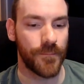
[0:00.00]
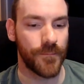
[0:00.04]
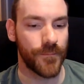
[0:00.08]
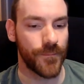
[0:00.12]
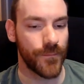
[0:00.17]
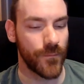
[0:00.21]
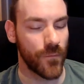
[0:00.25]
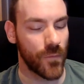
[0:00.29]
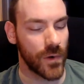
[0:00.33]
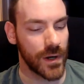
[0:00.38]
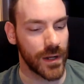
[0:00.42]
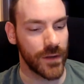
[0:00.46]

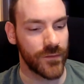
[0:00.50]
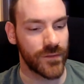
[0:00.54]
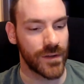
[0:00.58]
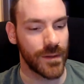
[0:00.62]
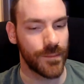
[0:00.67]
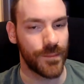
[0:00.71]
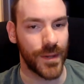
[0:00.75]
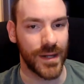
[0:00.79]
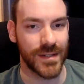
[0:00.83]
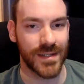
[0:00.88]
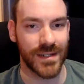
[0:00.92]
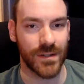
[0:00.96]
one of the
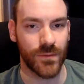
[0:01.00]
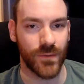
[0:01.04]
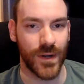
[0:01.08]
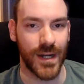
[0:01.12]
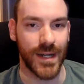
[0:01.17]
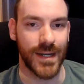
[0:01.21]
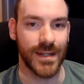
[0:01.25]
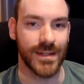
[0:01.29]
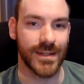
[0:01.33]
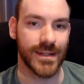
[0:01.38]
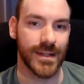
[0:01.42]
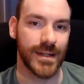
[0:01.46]
best
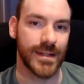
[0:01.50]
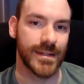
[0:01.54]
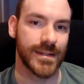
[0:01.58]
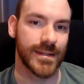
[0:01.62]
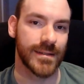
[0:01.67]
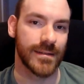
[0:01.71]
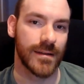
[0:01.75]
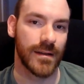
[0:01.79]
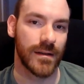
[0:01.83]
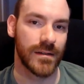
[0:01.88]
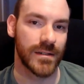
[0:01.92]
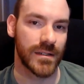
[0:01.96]
ways is
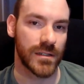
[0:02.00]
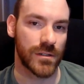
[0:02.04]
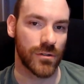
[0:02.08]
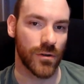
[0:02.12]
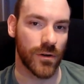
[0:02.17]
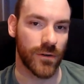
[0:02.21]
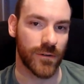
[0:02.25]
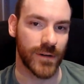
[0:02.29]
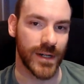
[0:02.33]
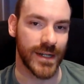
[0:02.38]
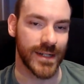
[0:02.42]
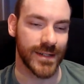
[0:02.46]

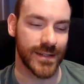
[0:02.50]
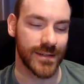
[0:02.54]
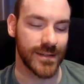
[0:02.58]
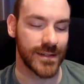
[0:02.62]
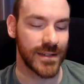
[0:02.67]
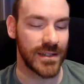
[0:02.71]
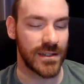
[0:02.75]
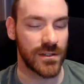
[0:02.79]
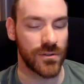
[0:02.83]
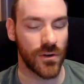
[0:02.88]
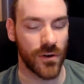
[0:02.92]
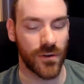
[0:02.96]
stories.
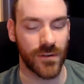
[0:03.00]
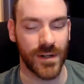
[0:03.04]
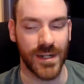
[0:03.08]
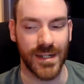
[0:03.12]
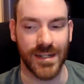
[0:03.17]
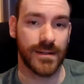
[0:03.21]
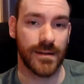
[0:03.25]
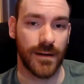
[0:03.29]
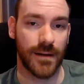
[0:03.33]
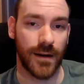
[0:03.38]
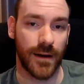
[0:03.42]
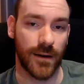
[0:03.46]

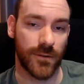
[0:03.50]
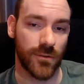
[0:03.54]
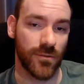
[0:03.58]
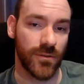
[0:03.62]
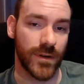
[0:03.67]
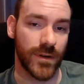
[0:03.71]
Stories are all there